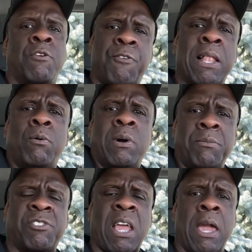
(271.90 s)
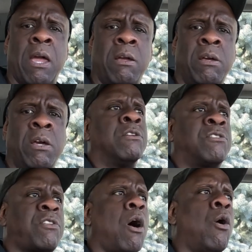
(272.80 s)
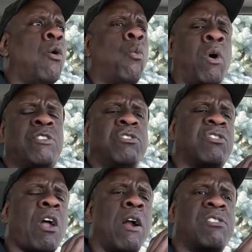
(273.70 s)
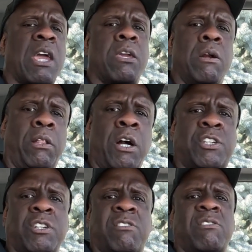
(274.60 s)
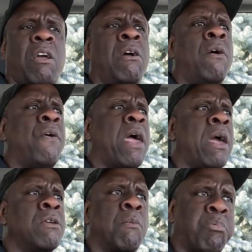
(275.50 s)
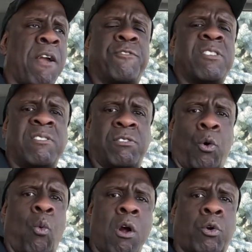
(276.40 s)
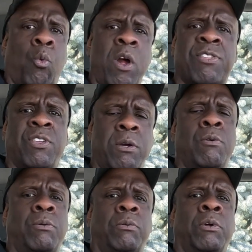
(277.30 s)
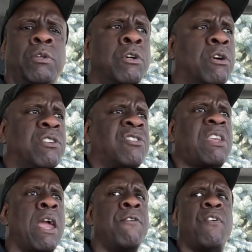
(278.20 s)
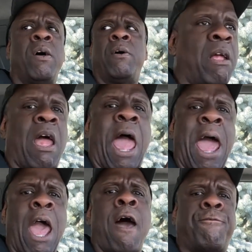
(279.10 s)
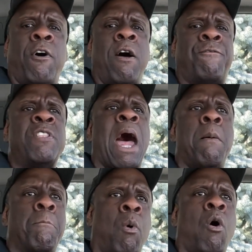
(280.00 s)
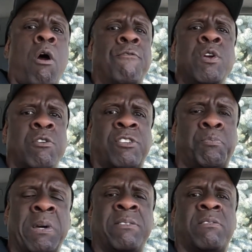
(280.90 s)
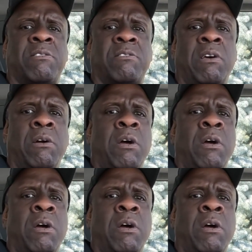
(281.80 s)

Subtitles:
You follow what I'm saying? So once you start taking your lunches and your breakfasts to work with you, you're going to save half, if not more, of your expenses.